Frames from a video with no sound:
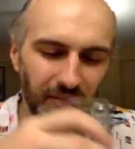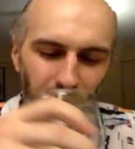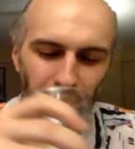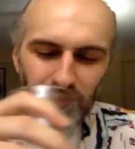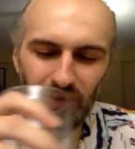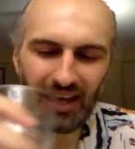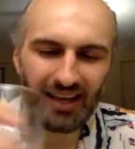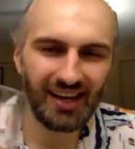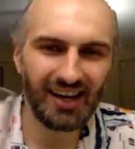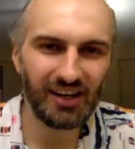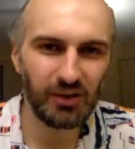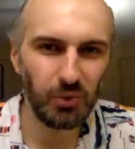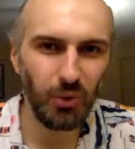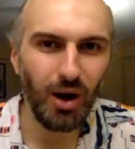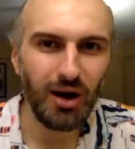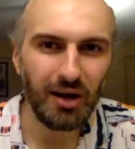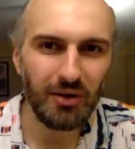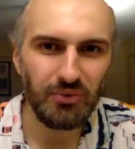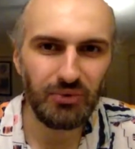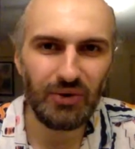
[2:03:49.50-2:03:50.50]
Fan Art
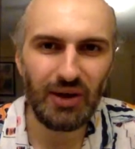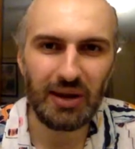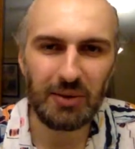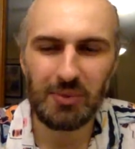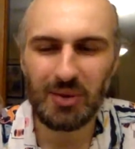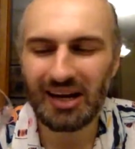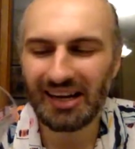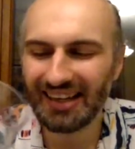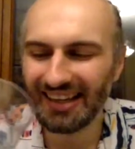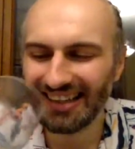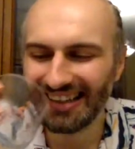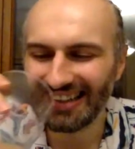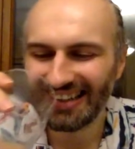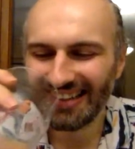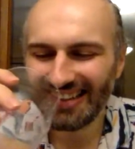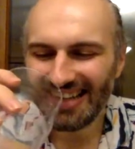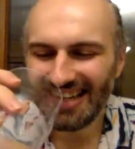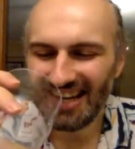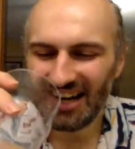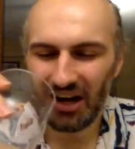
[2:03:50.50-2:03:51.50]
Walk of Fame
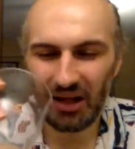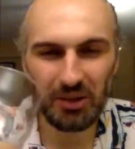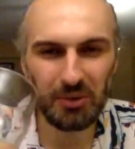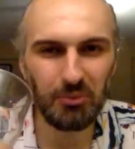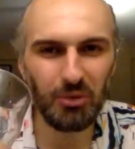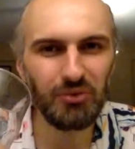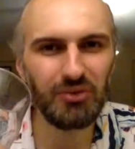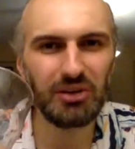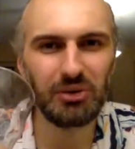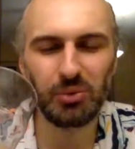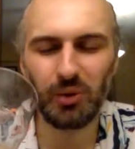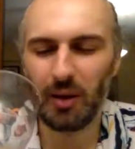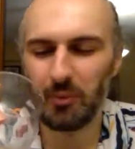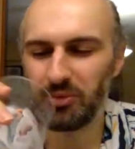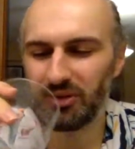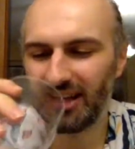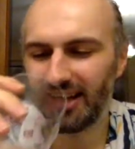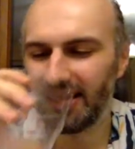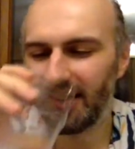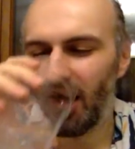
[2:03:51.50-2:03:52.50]
on the movie's
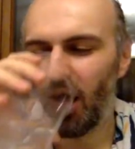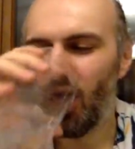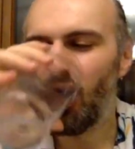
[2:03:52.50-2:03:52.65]
website.